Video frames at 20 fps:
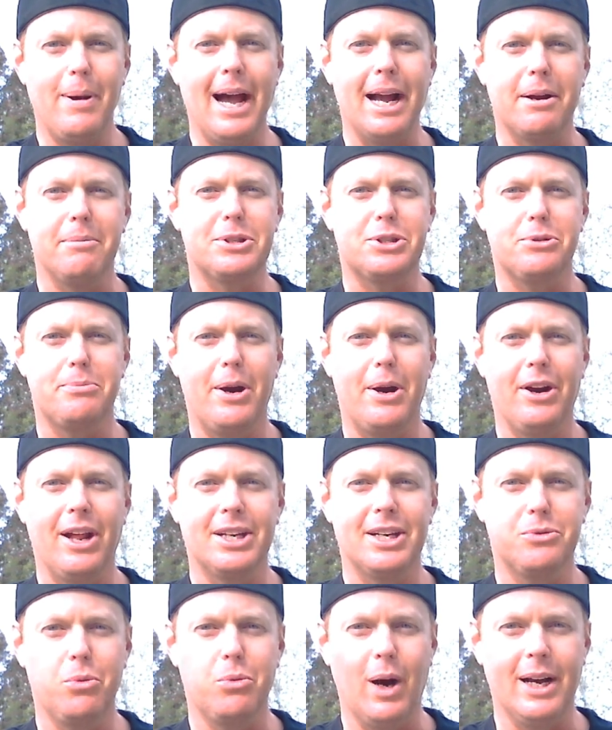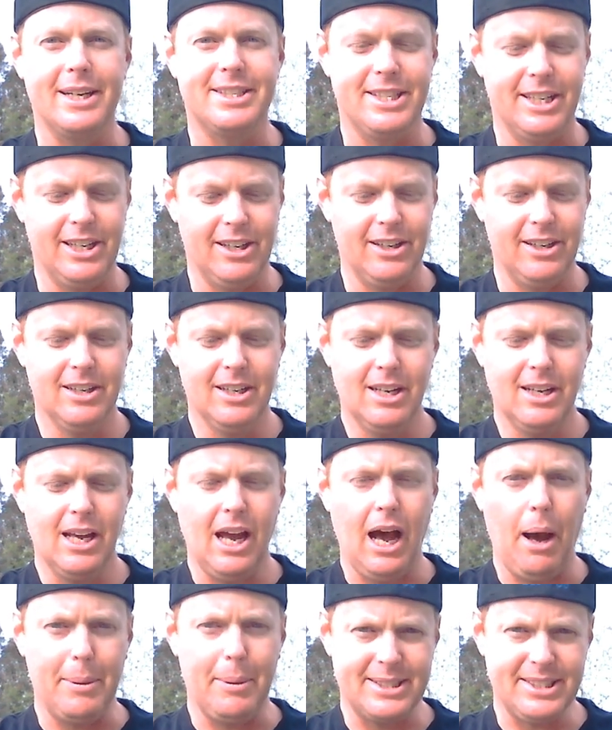back. Mr. Paradise Weiss here.
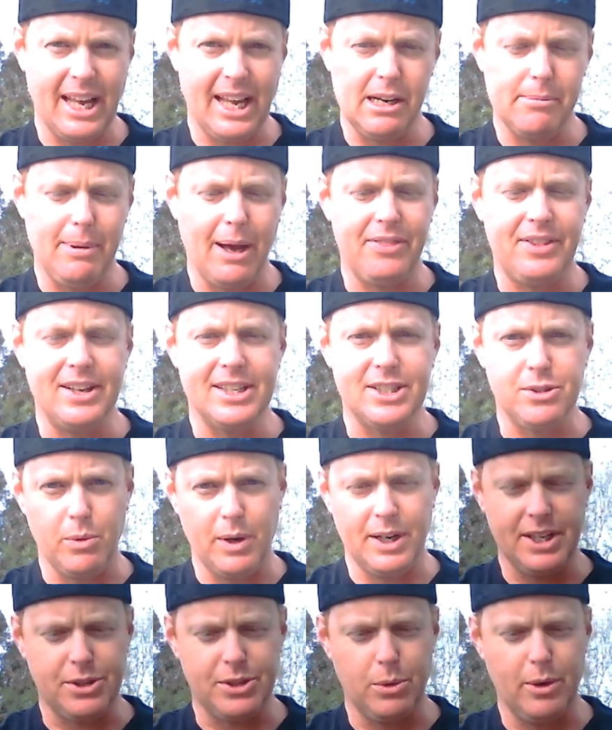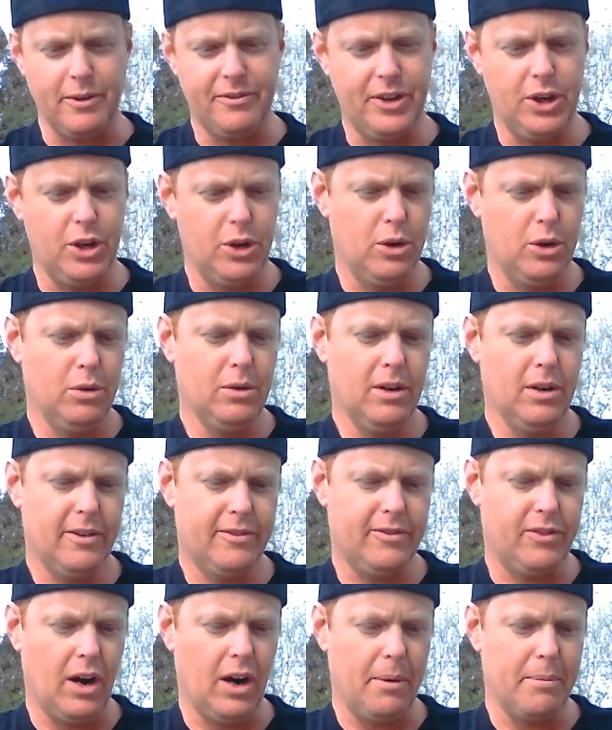I'm excited about this one. It's a review
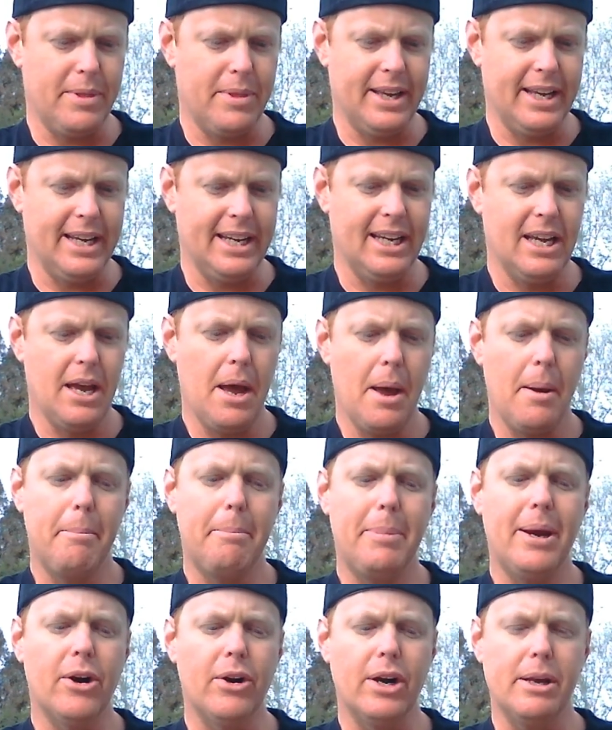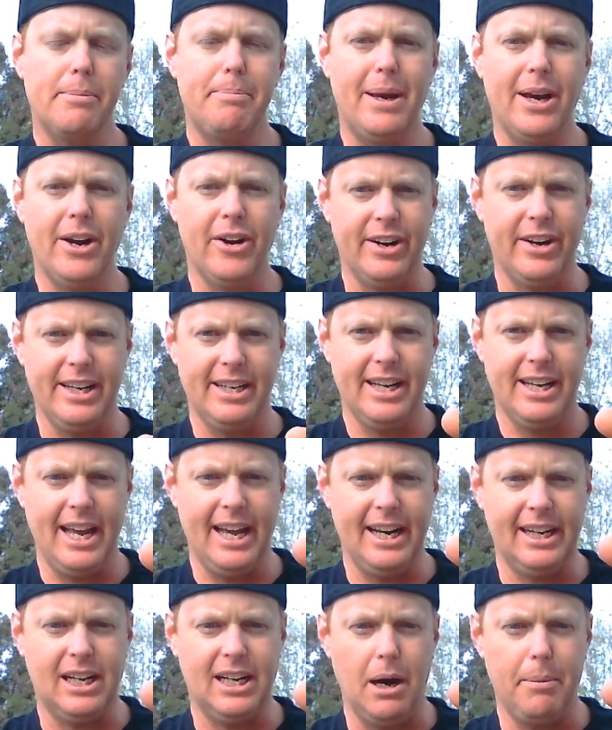from the Piri Piri
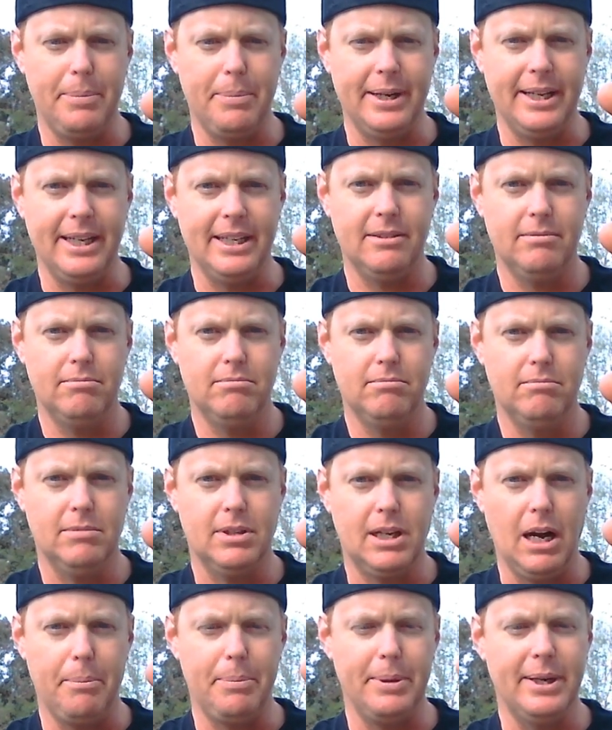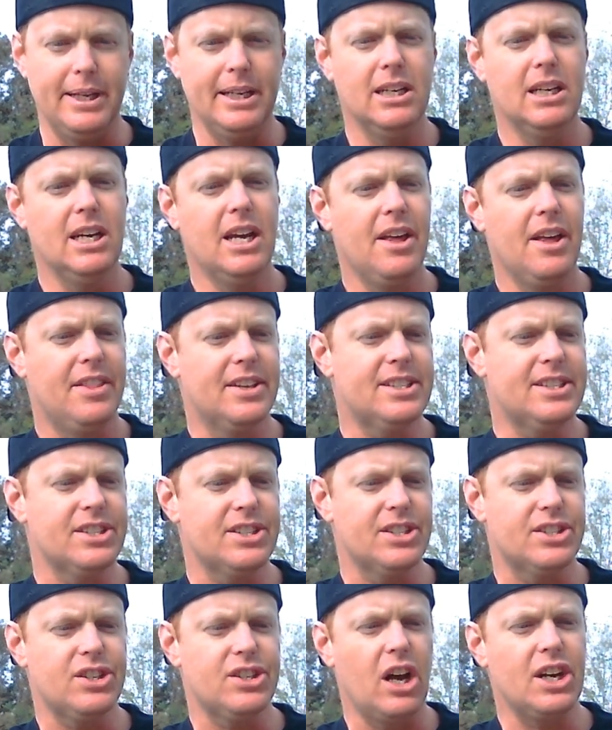and Company. Company. This
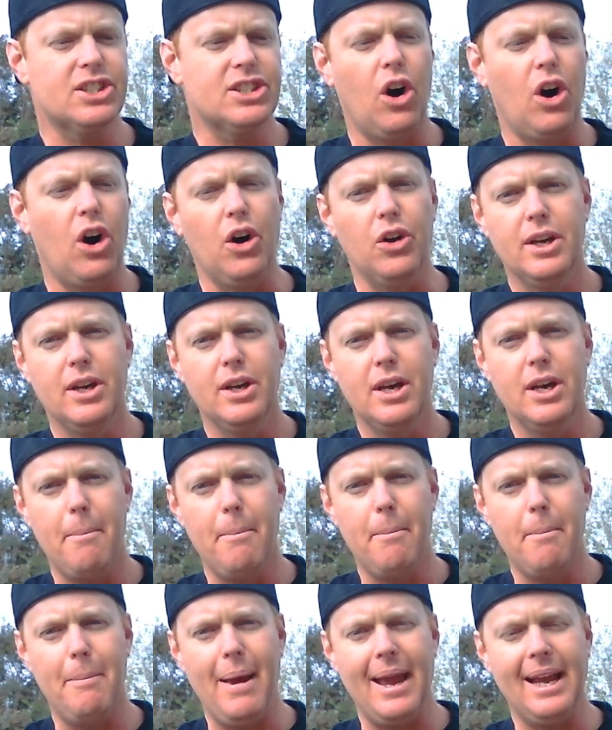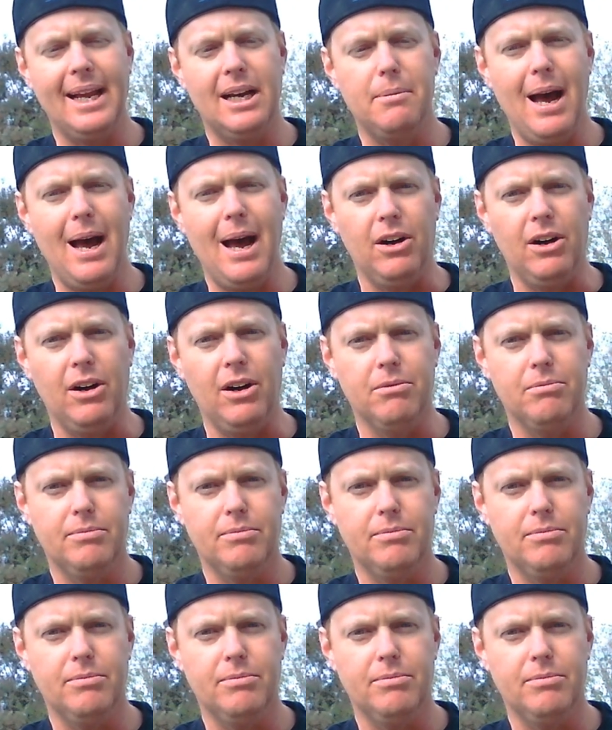is a sauce called Manga Mel.